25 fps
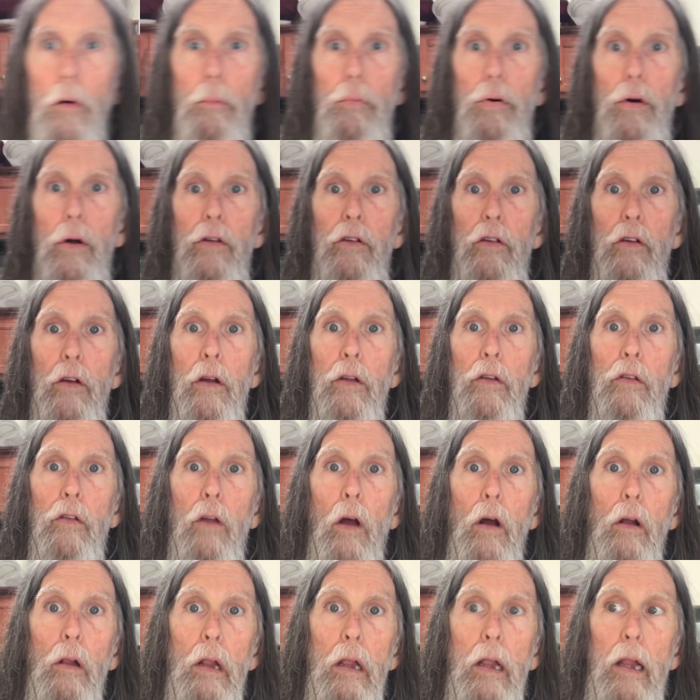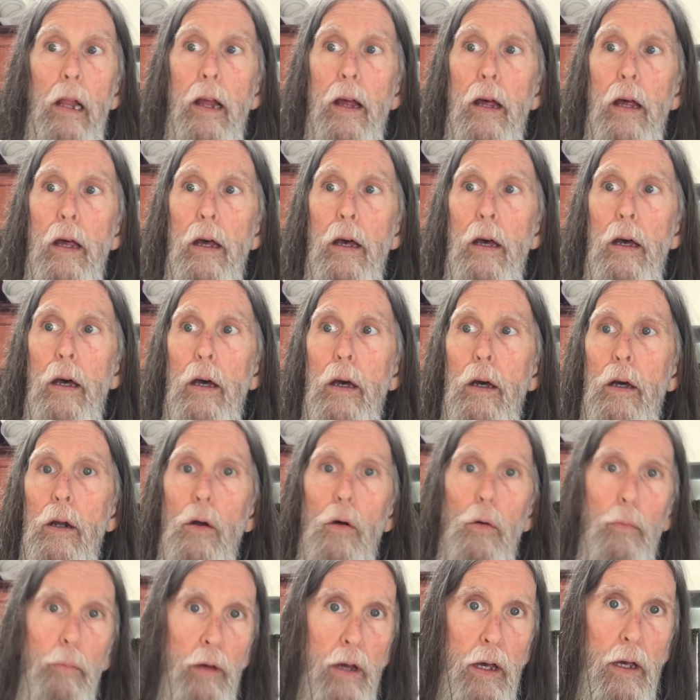to put just a
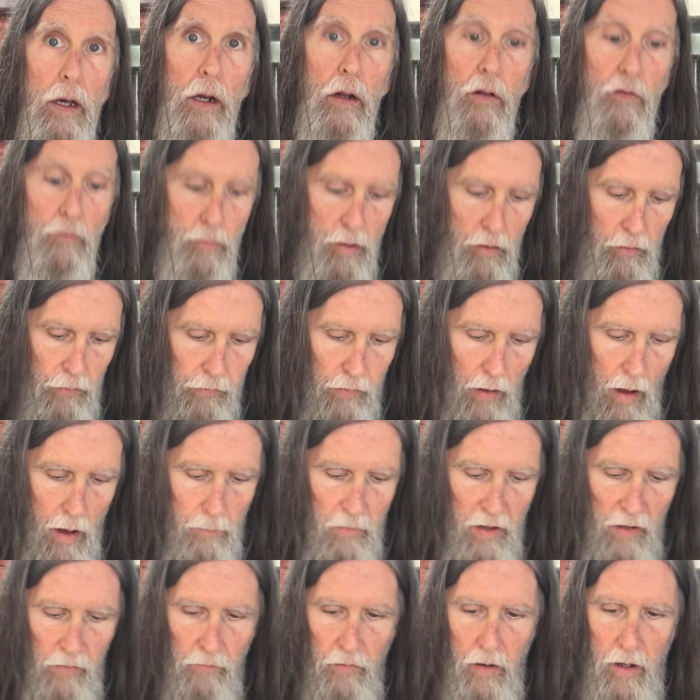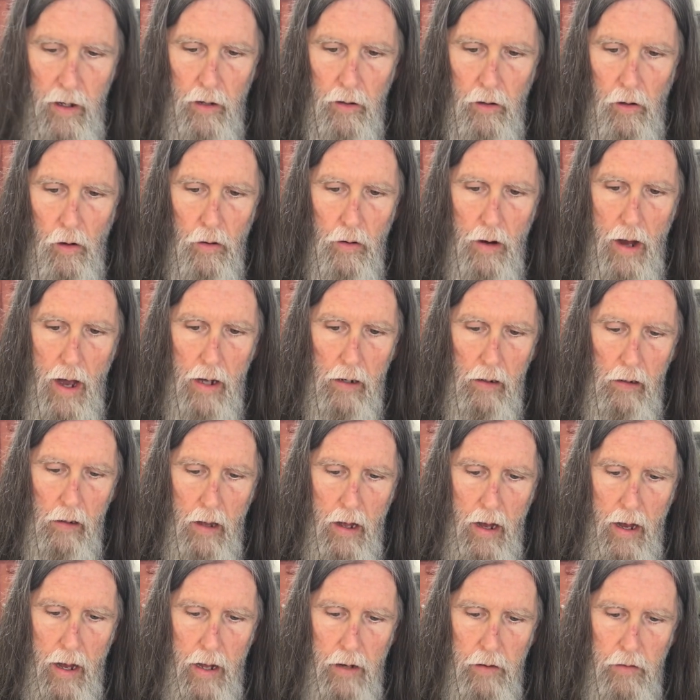little bit of balsamic vinegar. Not a
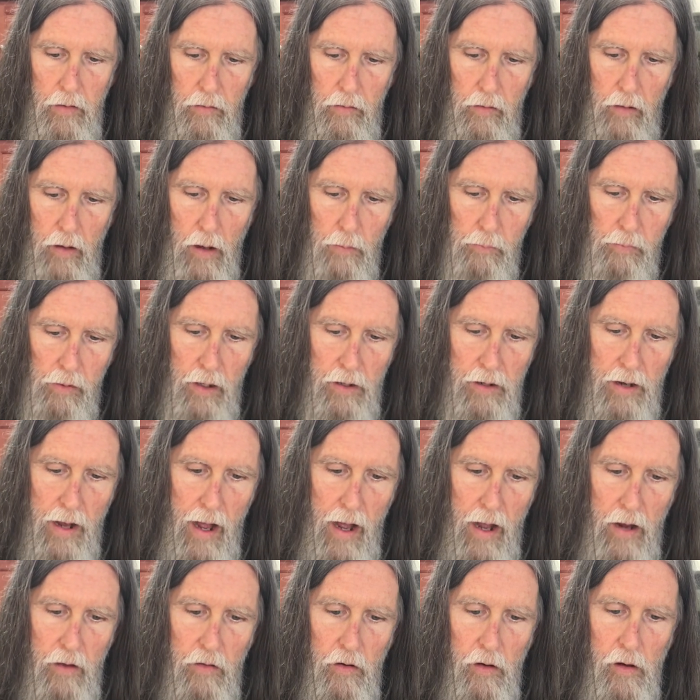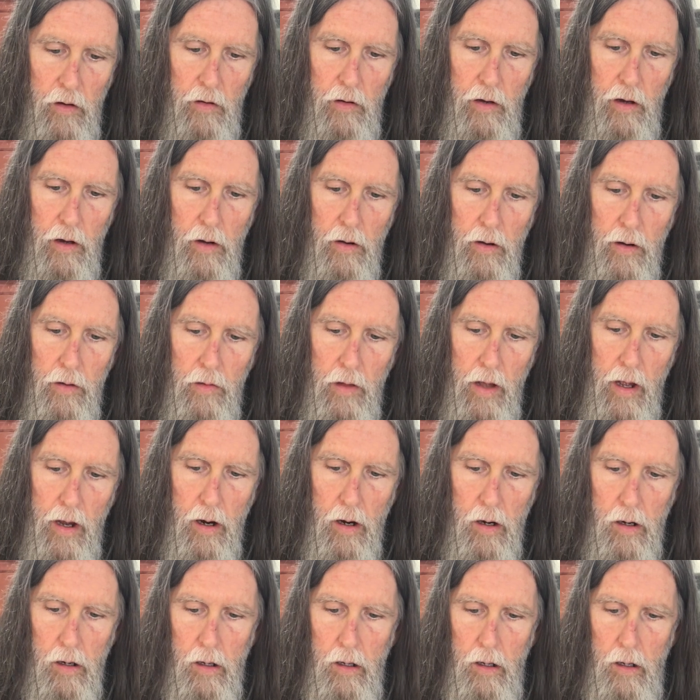lot, just a couple of dashes here and
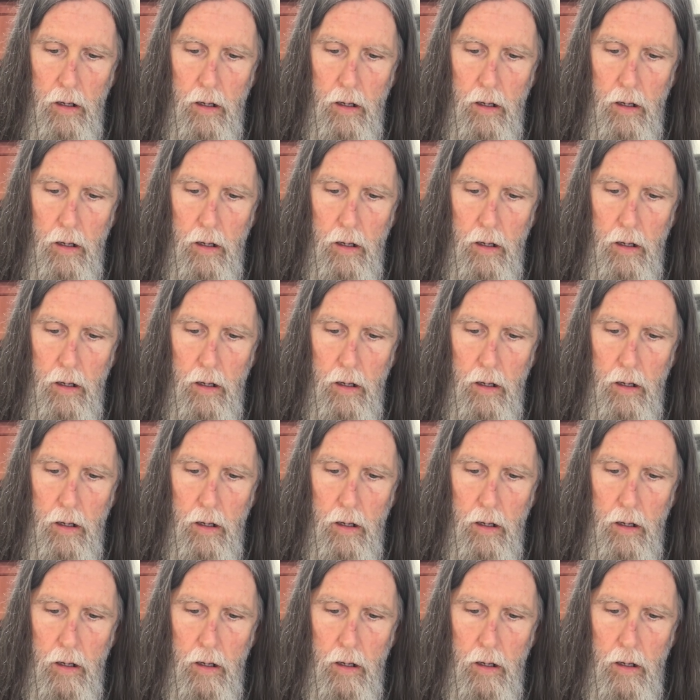there.